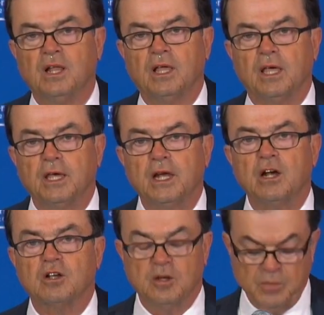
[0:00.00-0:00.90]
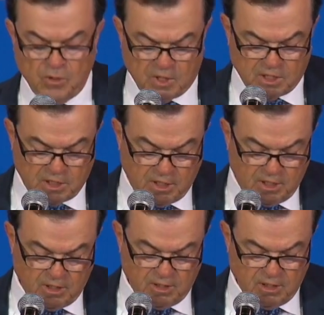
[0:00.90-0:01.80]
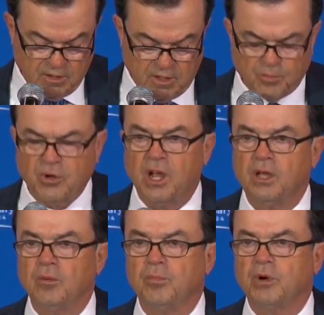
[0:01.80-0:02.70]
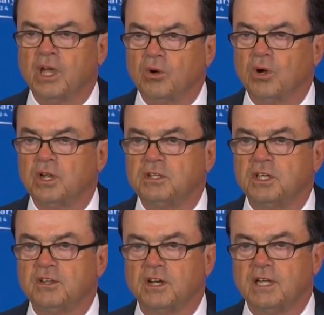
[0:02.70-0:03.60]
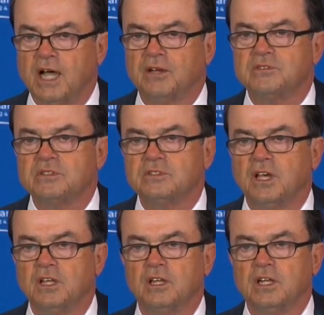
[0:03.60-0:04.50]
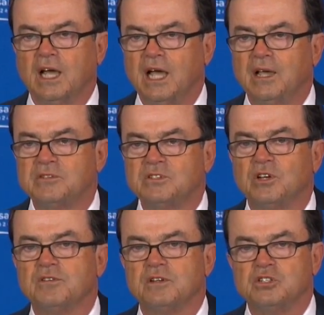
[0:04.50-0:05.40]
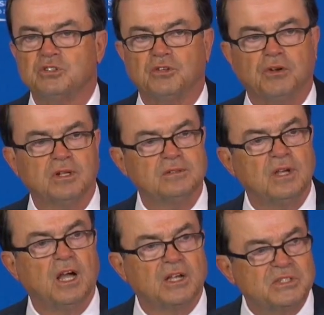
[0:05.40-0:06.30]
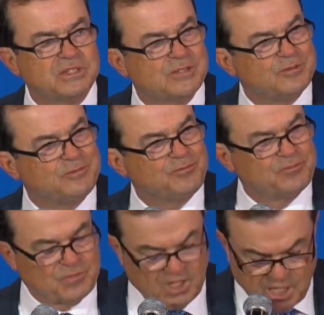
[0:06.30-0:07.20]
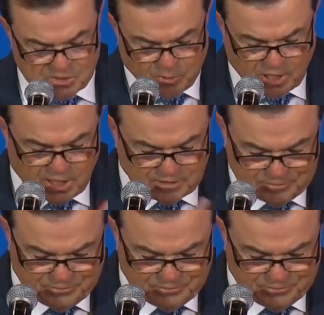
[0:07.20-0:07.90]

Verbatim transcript: and our community their pri priority in their lives and the lives of their children, us. Yes, Paulette.